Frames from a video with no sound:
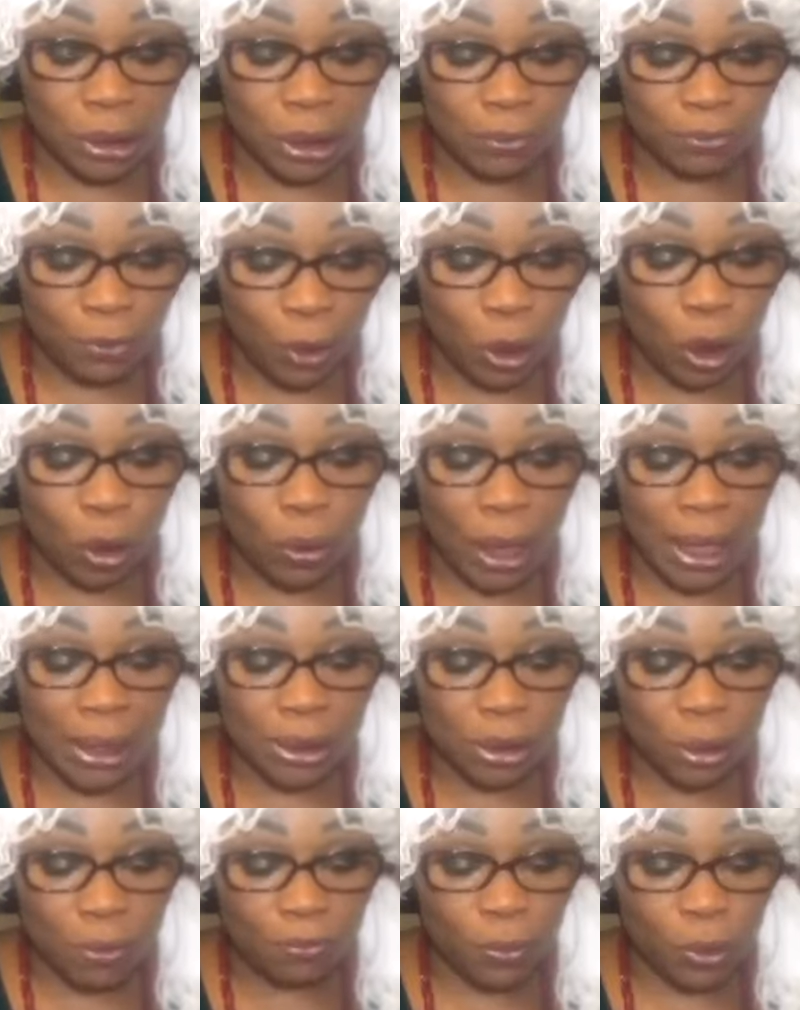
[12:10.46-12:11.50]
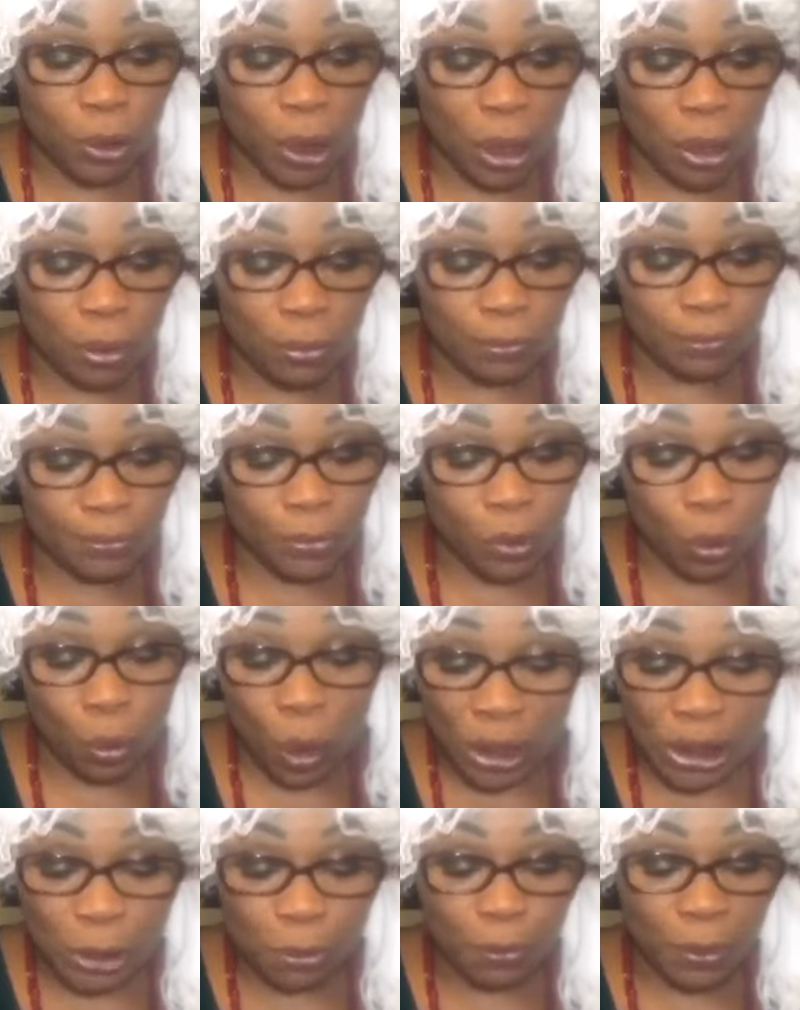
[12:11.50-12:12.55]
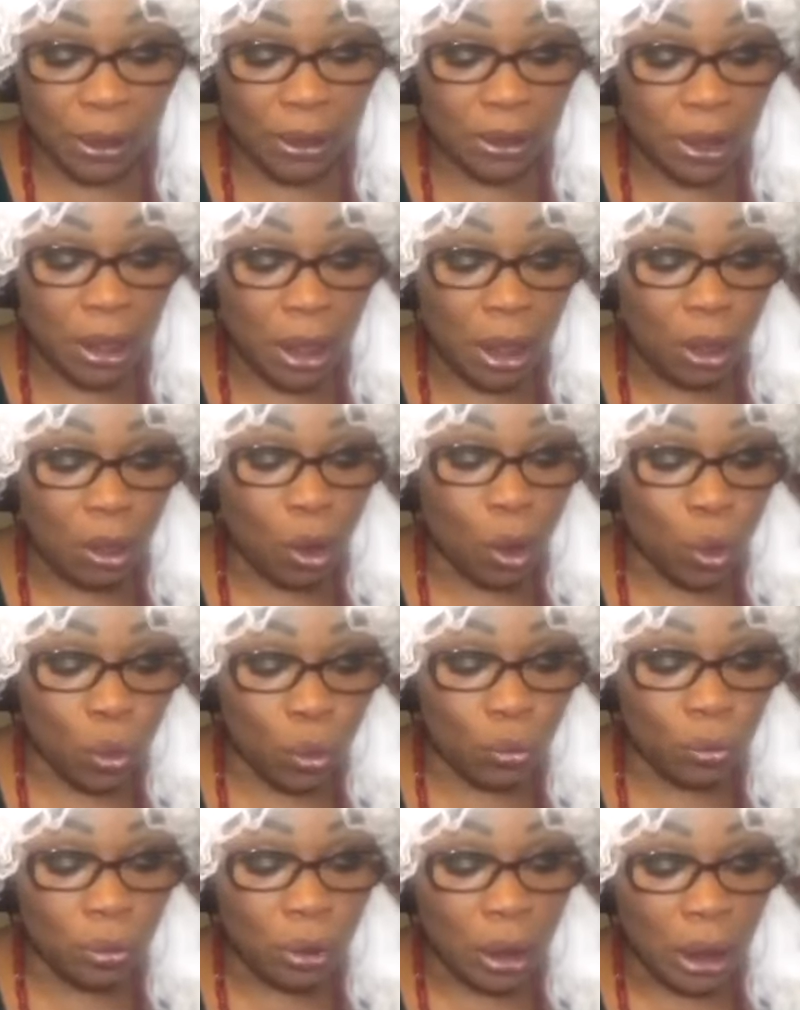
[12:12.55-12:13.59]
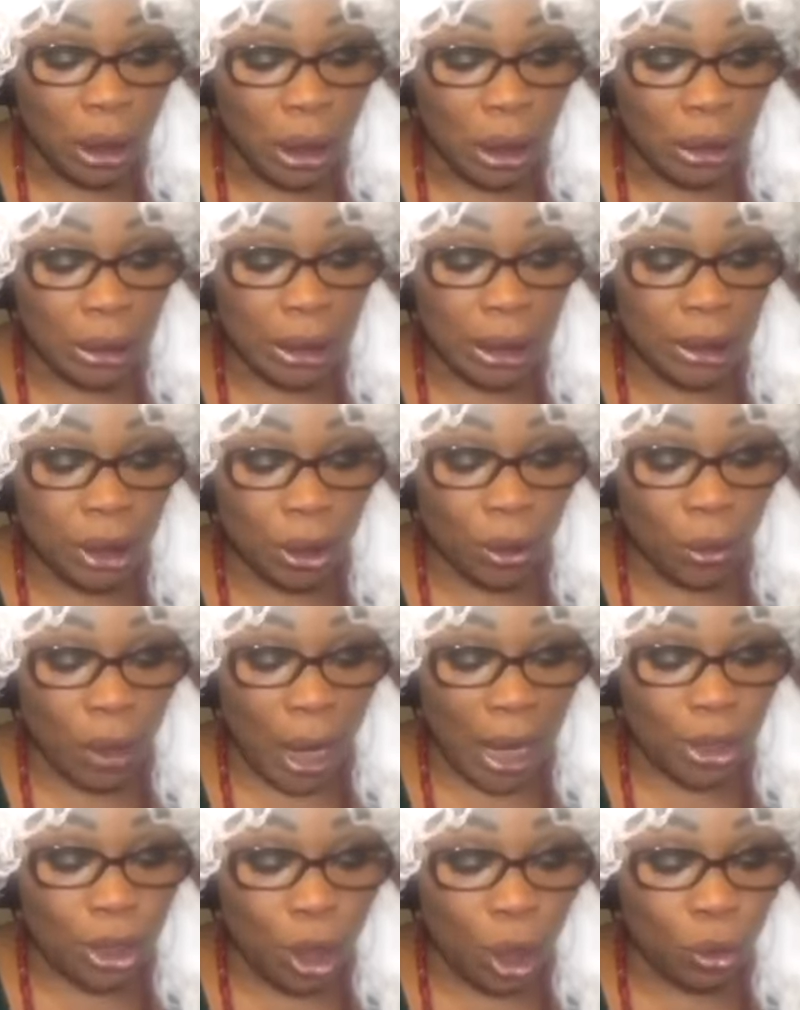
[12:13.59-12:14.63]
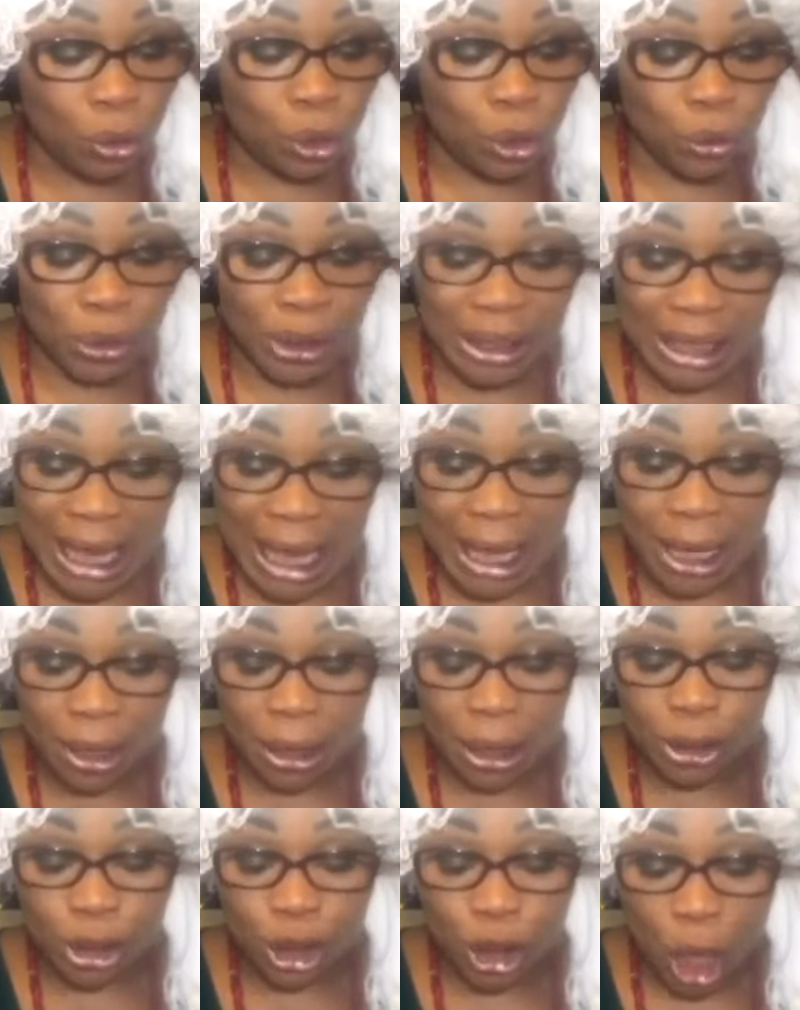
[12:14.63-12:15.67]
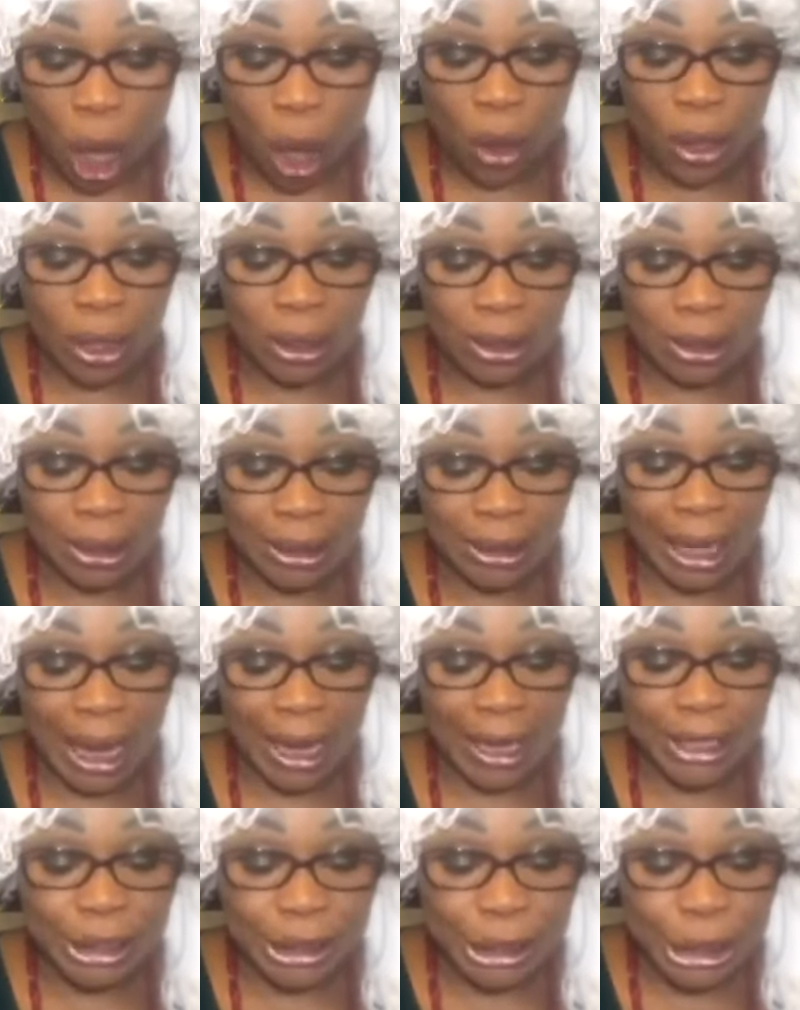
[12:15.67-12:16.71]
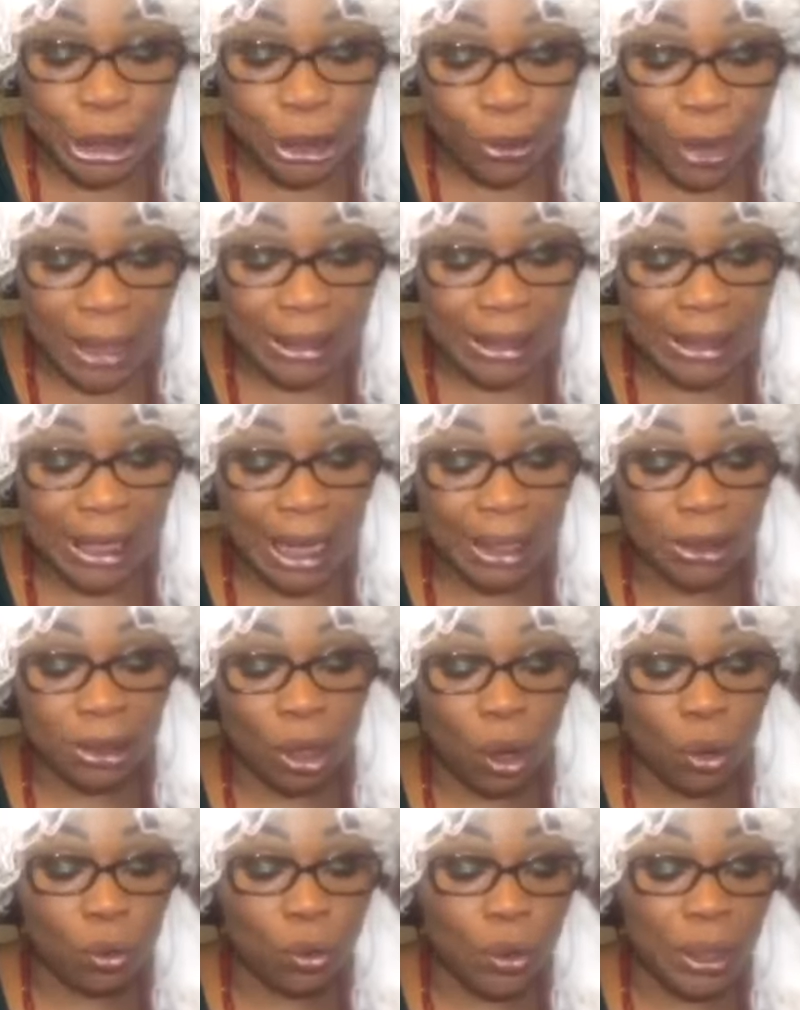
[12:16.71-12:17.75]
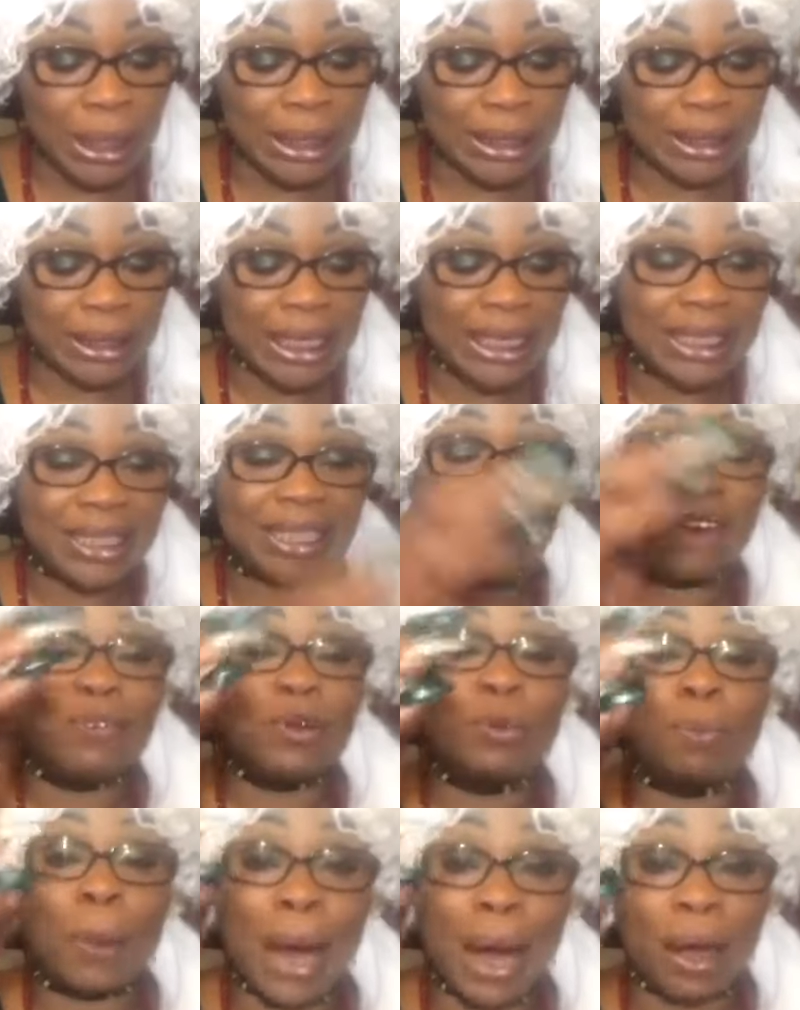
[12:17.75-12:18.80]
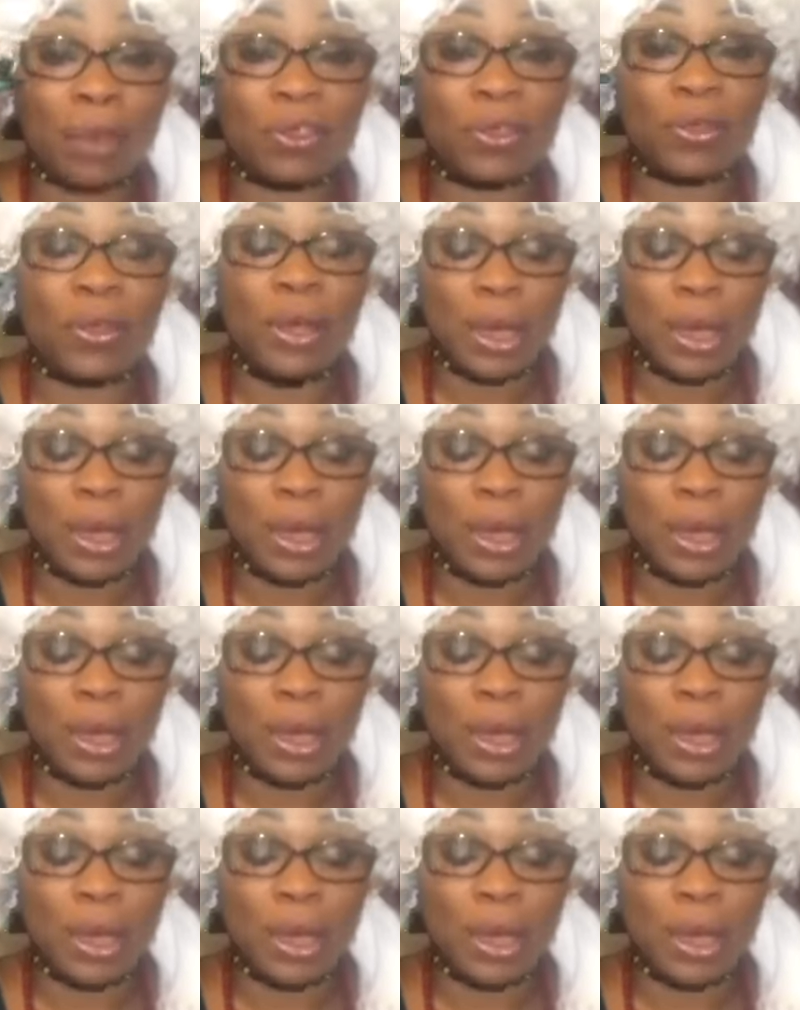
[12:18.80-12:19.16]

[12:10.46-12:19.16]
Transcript: the followers of worshippers, Ogun, you know, are known to sing a song that insinuates that Ogun is in 7 paths.